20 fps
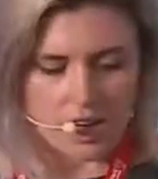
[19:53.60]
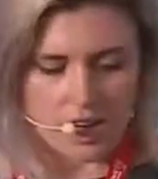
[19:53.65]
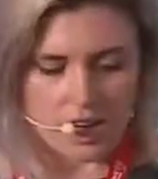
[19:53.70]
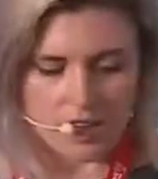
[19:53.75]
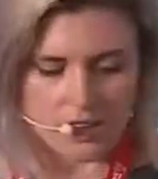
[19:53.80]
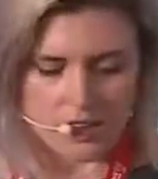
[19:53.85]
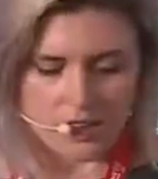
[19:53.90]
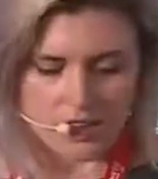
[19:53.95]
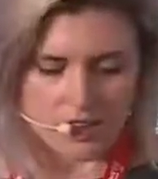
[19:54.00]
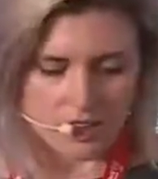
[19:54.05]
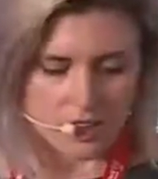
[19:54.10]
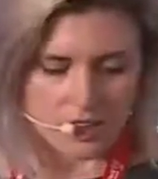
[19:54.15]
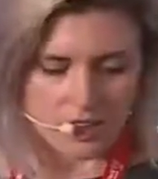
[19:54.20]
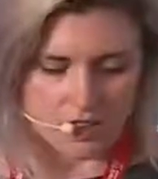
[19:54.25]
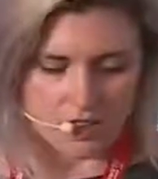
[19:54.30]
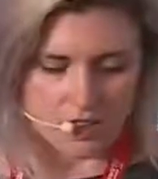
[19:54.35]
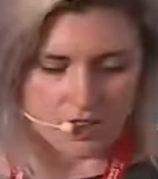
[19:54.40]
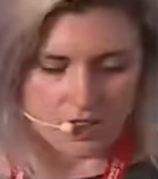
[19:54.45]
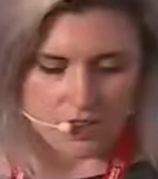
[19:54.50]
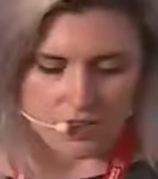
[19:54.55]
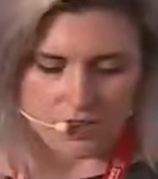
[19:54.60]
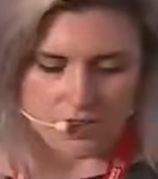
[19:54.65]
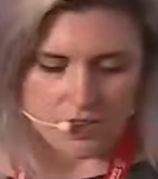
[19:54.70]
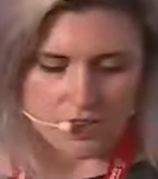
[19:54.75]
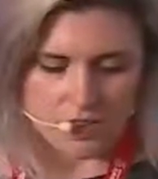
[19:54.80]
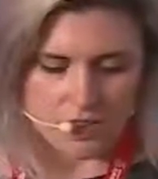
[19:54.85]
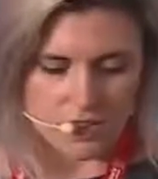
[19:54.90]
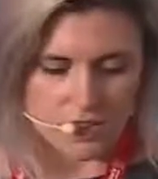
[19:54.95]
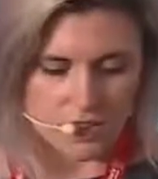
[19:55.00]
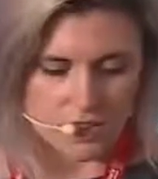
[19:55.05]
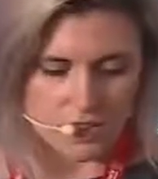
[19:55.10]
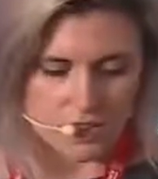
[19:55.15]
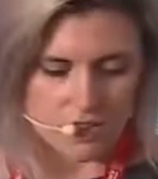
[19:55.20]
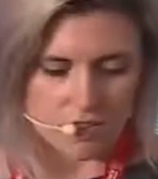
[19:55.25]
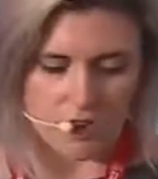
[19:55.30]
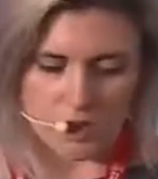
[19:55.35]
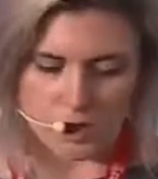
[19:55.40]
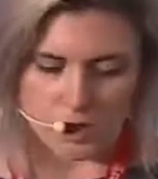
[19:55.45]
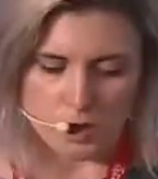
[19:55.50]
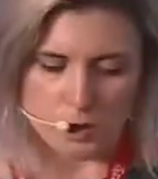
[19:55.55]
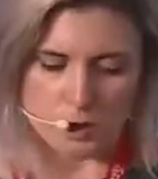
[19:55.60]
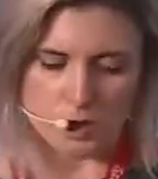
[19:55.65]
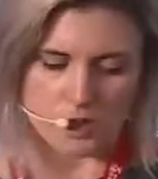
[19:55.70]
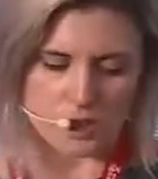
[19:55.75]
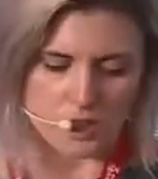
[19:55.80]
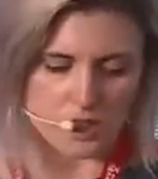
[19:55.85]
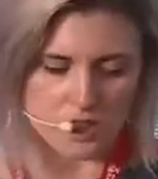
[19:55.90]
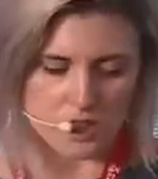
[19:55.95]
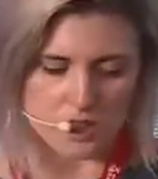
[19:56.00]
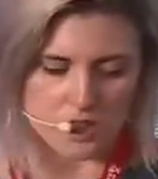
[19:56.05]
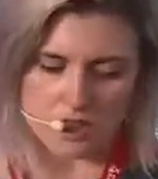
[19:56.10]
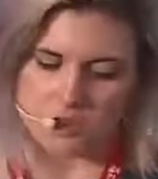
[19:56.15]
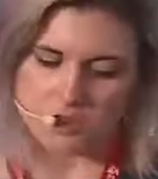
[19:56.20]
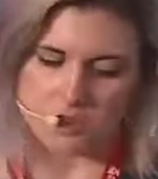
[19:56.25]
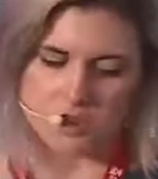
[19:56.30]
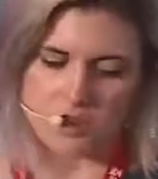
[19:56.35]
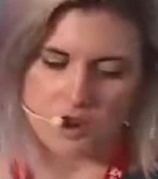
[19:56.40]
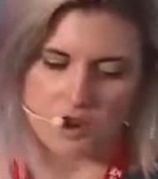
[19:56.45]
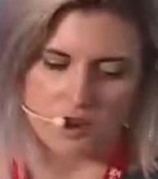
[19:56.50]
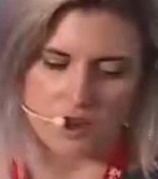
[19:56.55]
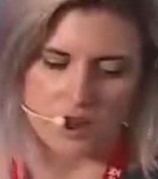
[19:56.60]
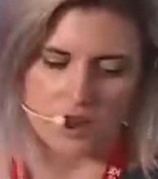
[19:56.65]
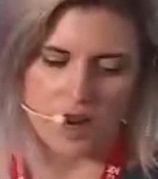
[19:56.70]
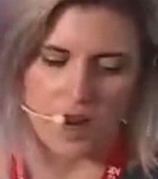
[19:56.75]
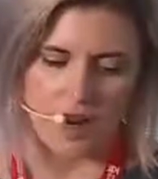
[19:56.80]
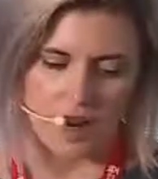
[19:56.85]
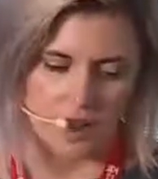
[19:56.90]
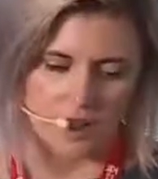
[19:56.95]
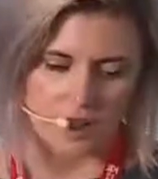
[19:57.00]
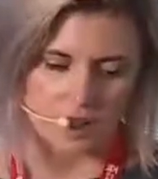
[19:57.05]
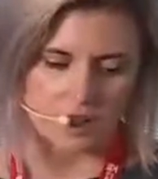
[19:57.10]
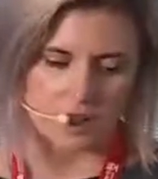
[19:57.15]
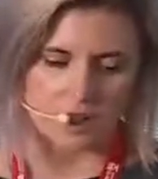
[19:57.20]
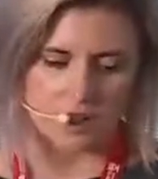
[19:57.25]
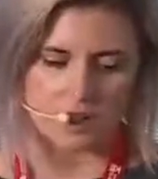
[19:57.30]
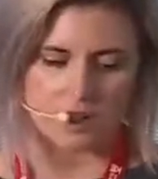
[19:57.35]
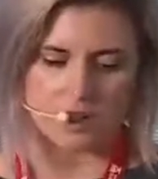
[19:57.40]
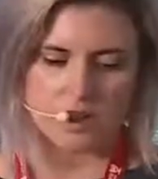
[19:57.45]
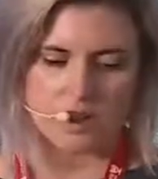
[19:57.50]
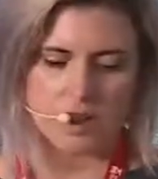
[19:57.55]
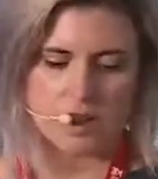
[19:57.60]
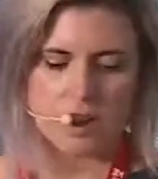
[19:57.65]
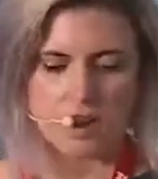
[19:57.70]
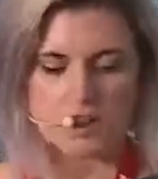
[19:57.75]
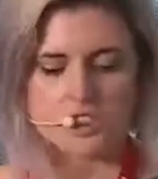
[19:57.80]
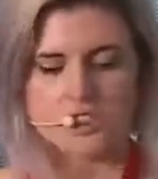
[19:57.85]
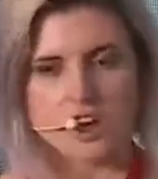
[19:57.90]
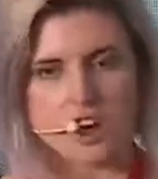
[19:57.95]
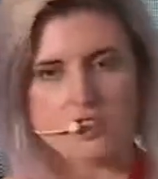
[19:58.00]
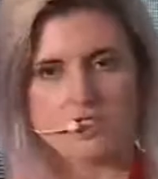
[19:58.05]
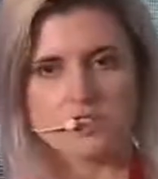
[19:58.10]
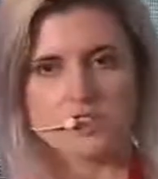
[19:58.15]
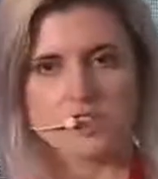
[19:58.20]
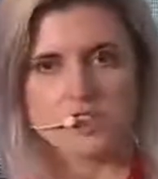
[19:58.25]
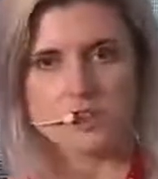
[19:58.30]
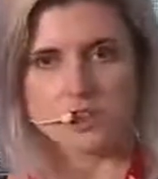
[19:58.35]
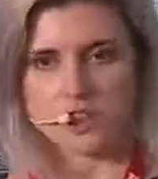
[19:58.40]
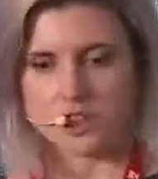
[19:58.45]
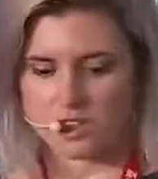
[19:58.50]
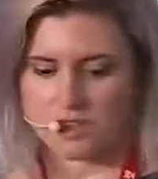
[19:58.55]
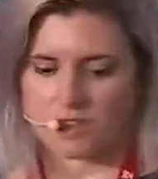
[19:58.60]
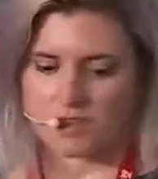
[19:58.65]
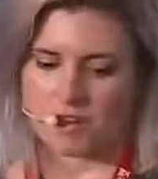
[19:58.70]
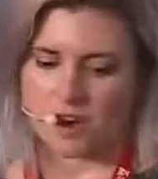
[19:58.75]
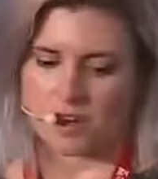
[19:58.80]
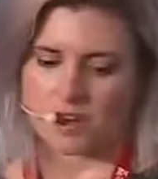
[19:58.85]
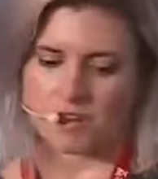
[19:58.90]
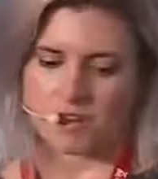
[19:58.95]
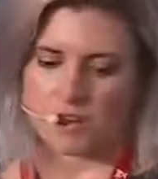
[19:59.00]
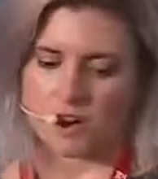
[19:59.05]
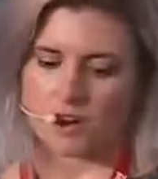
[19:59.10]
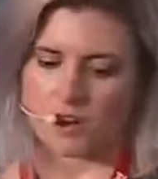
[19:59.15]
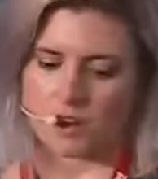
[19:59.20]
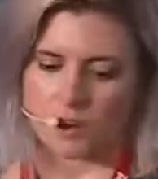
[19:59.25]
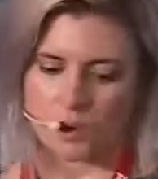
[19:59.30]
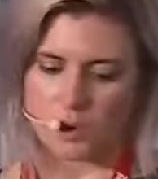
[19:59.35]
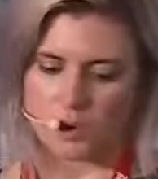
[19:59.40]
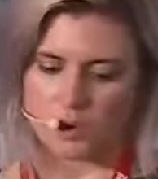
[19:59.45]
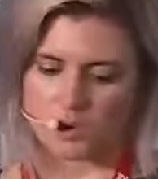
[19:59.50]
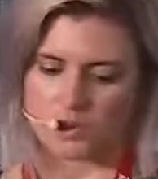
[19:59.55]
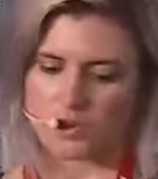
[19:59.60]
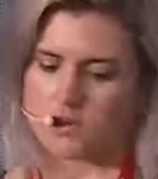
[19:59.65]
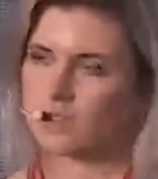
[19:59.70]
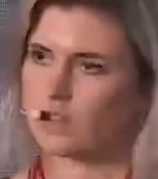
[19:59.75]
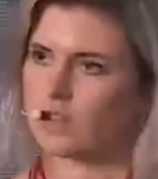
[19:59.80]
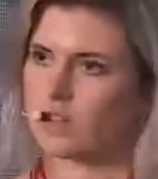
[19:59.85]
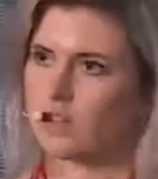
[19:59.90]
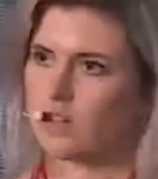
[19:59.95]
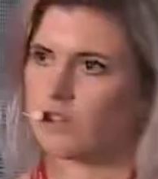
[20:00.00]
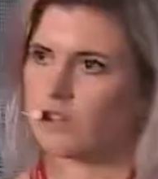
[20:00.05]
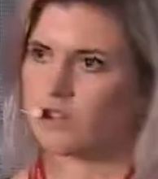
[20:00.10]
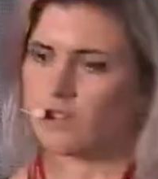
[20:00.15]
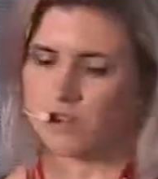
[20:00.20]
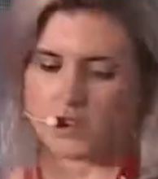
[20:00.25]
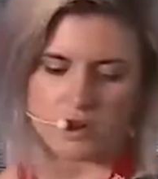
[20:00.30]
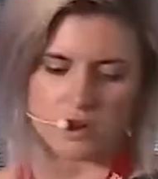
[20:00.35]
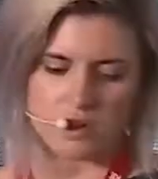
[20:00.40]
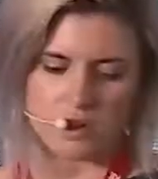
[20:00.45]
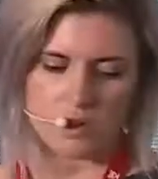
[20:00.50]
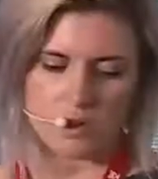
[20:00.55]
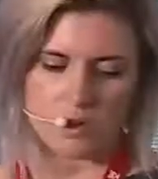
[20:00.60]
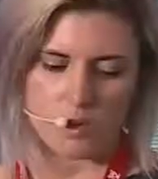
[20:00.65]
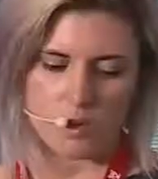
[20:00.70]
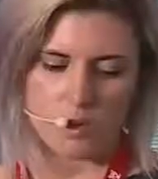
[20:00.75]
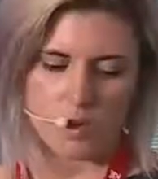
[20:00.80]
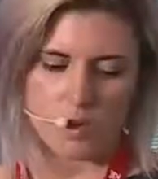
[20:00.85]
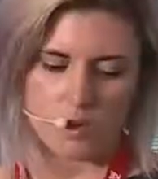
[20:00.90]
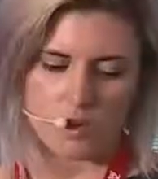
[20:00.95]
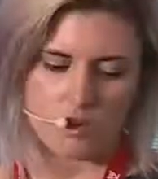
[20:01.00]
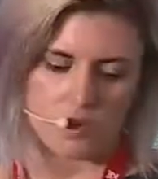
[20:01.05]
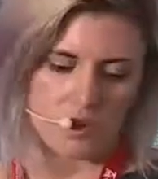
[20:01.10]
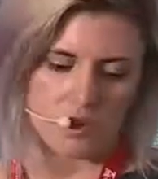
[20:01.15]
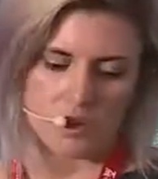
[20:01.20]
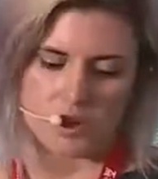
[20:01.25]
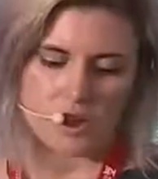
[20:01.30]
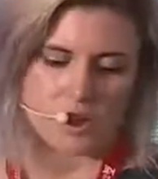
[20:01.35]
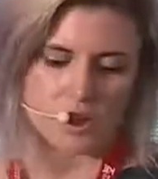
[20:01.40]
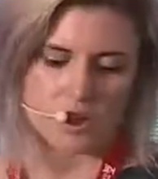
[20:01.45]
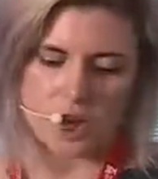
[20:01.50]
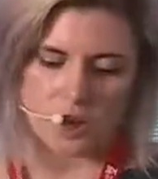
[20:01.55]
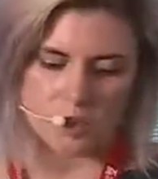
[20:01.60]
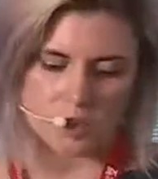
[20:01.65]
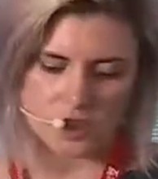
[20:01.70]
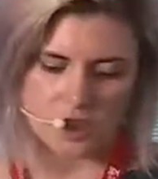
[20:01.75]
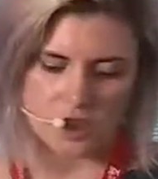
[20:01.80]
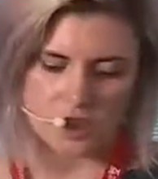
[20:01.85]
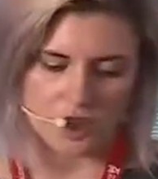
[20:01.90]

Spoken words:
And vulnerabilities and resulting hacks are generally going to threaten our goals for the adoption.